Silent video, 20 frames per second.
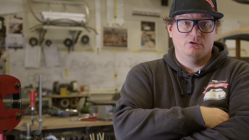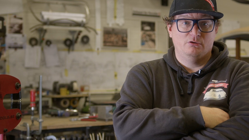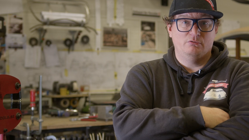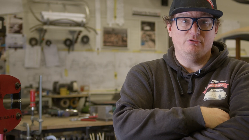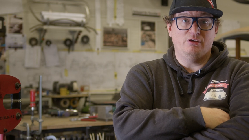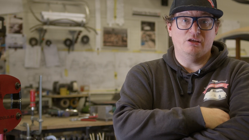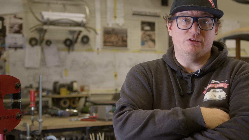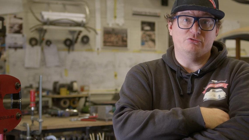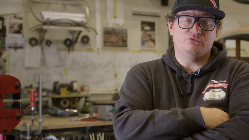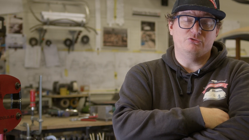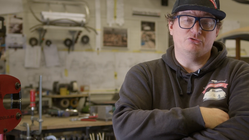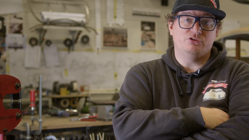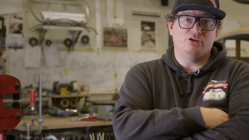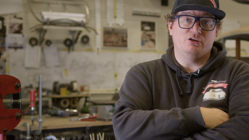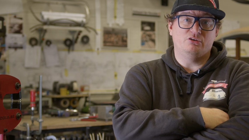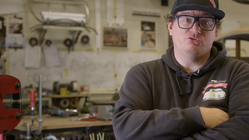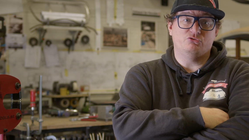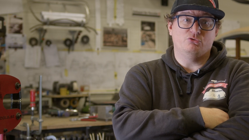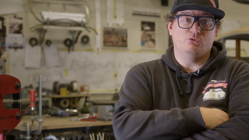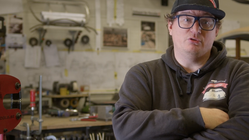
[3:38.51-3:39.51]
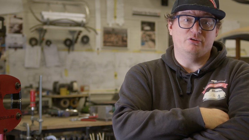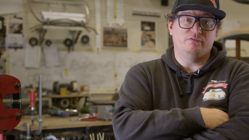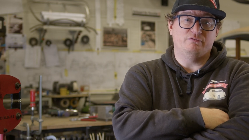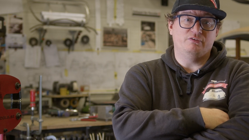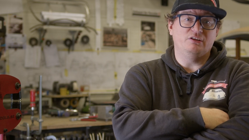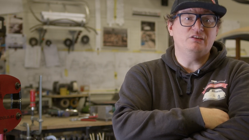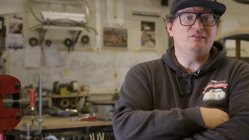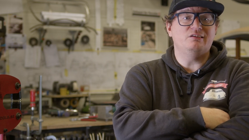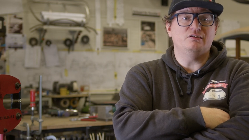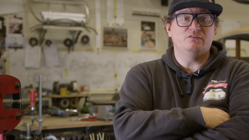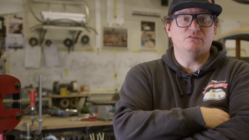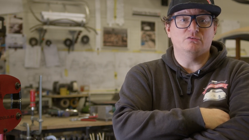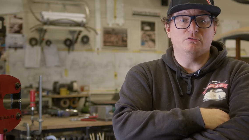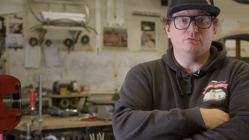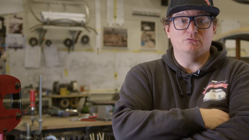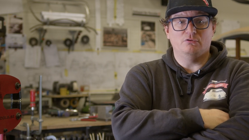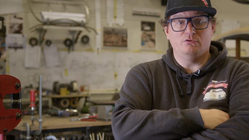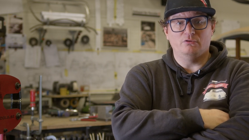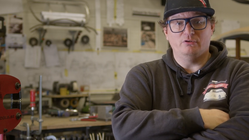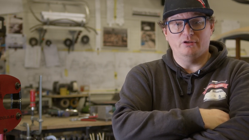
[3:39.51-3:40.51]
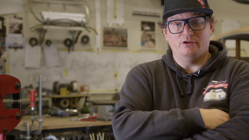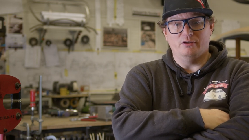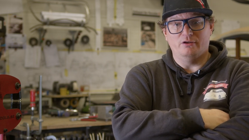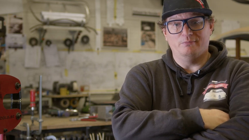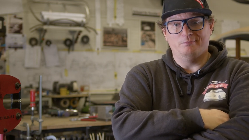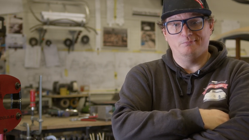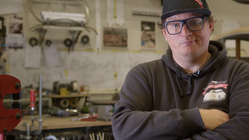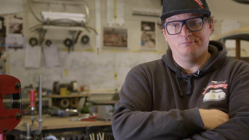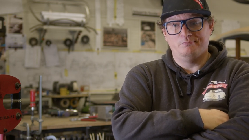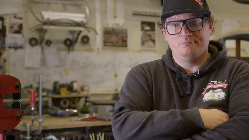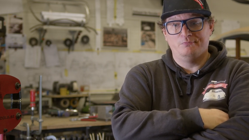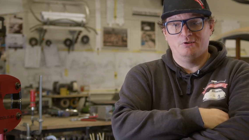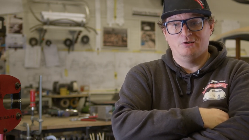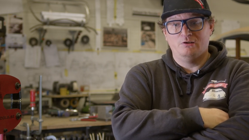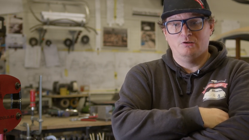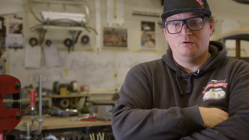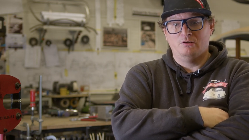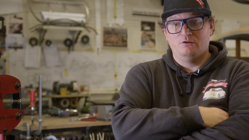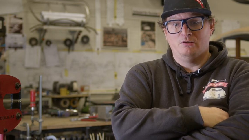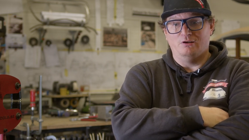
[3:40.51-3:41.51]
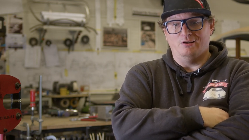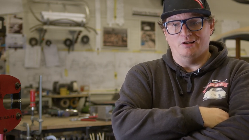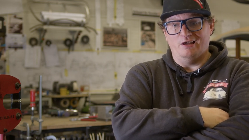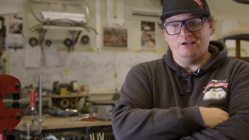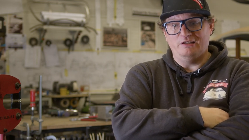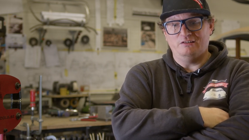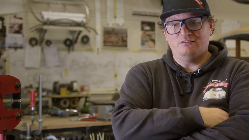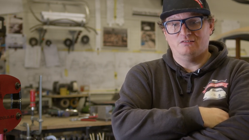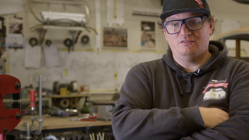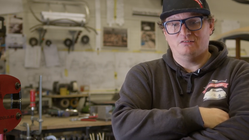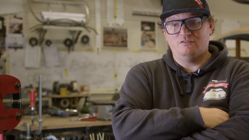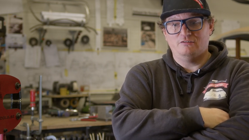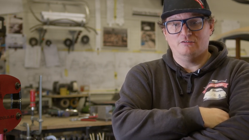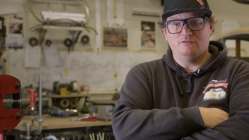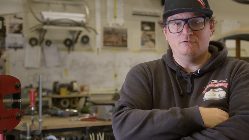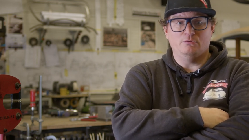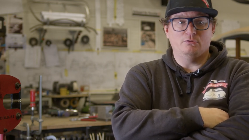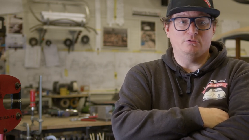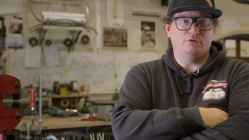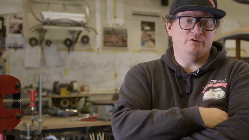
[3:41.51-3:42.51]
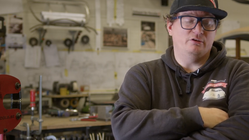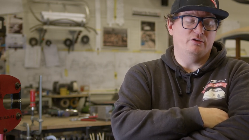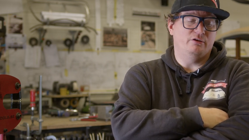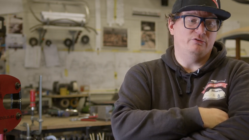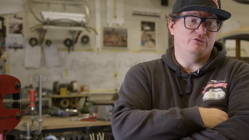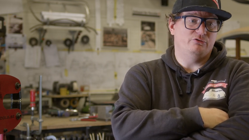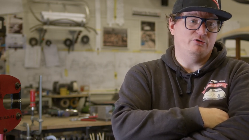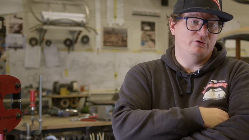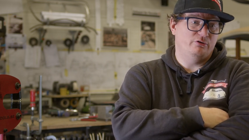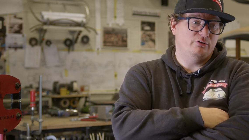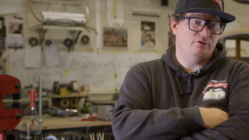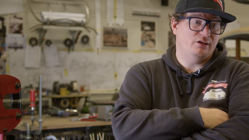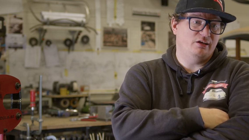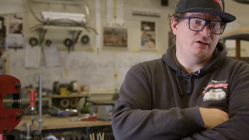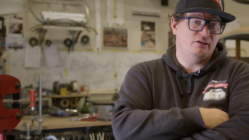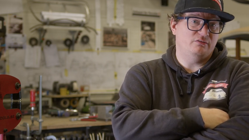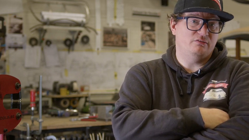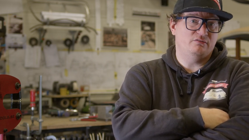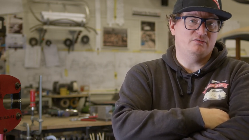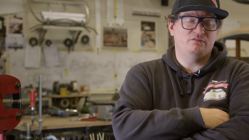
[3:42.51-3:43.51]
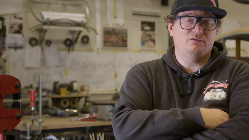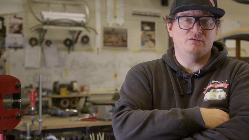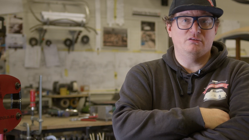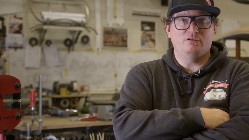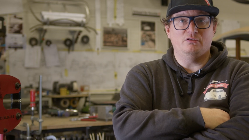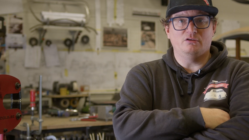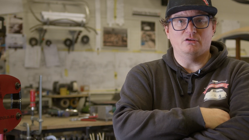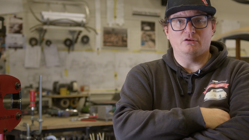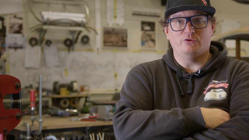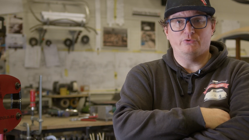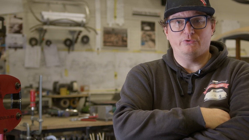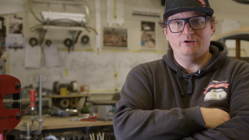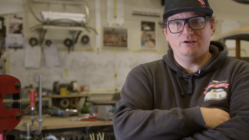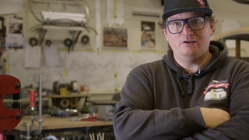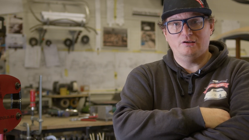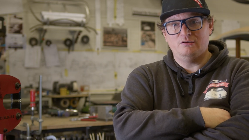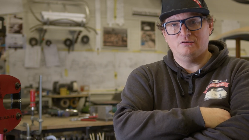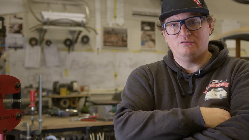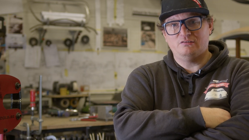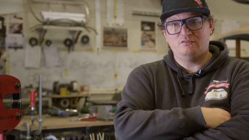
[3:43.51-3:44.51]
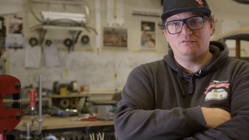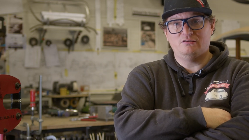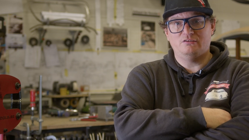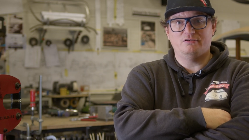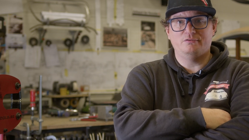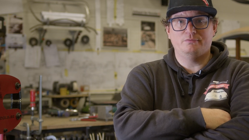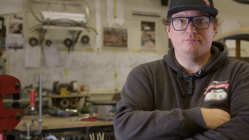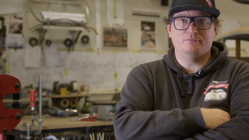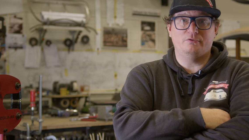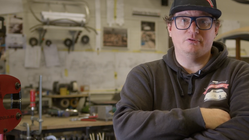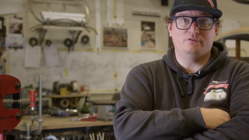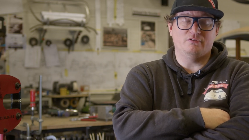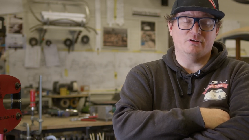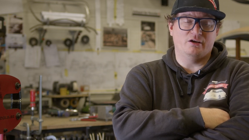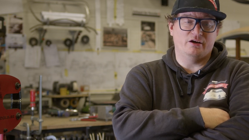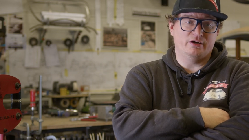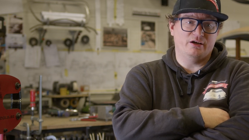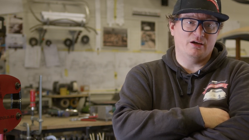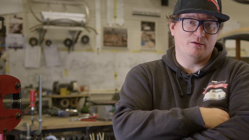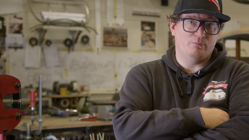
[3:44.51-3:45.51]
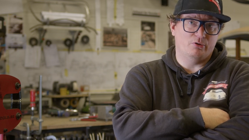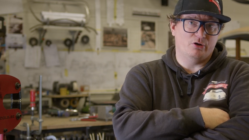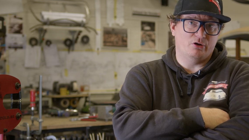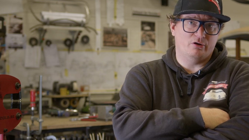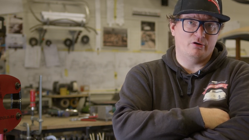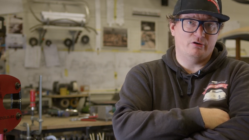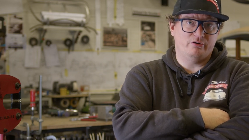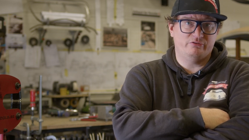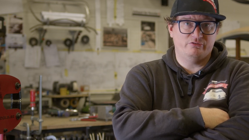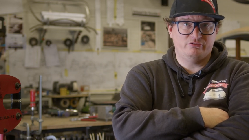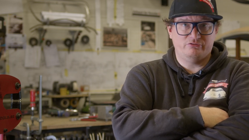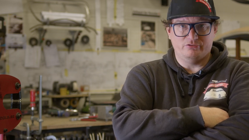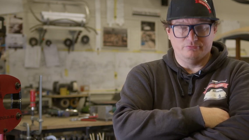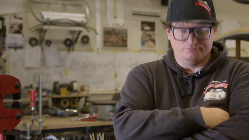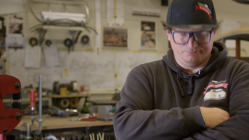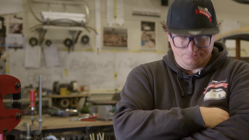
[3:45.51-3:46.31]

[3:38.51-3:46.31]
We had to change all the fittings of all the lights, all the turn lights, the grills, the Targa bars,